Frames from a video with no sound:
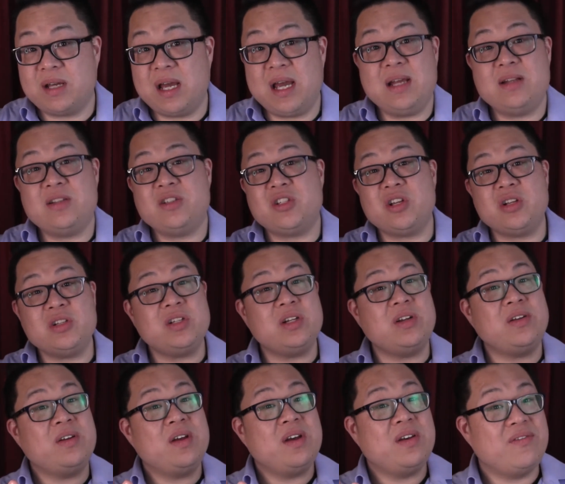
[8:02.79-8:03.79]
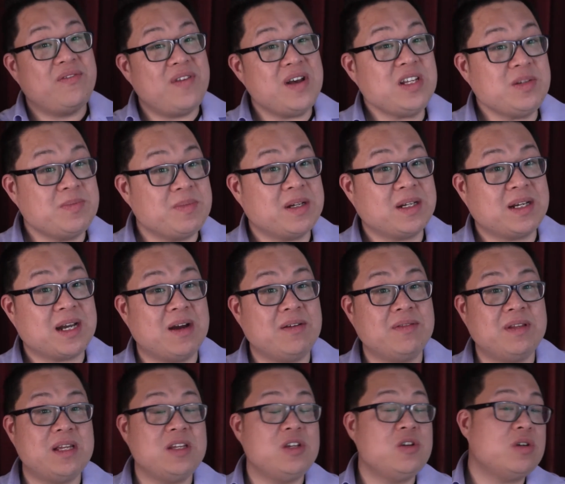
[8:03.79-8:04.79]
And such an investment account
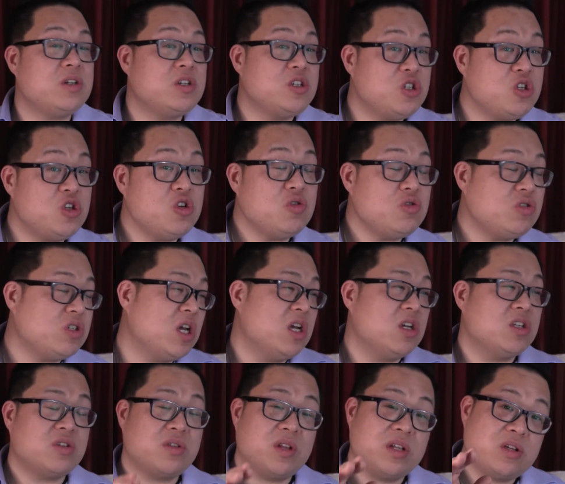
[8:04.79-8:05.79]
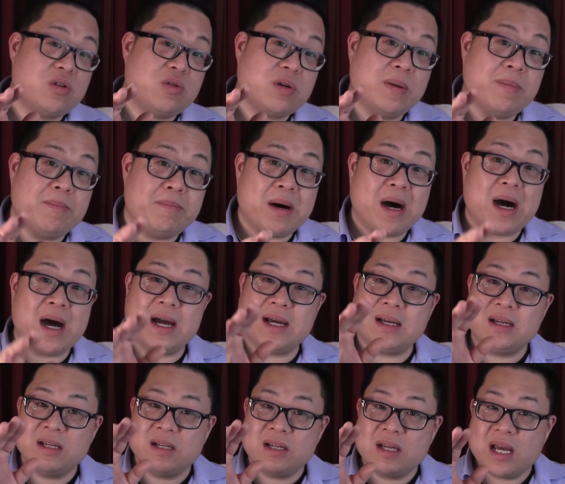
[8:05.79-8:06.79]
that you could use so that you can buy
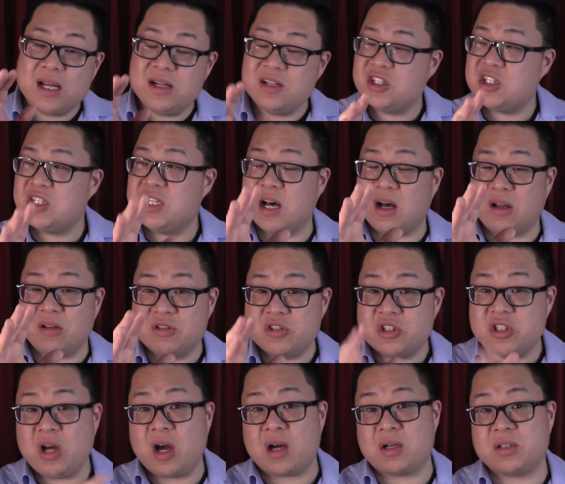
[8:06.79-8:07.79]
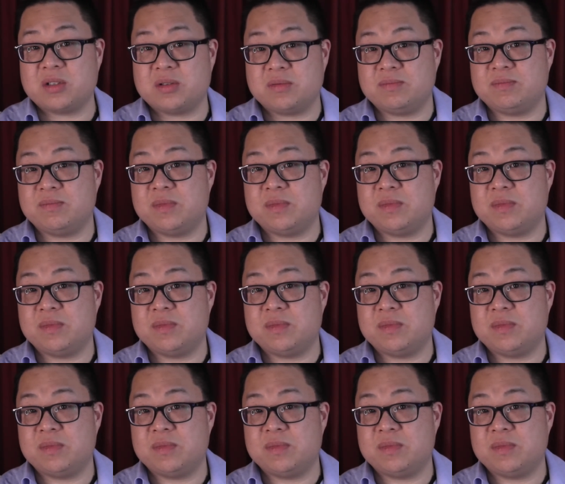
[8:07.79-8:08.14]
and sell stocks.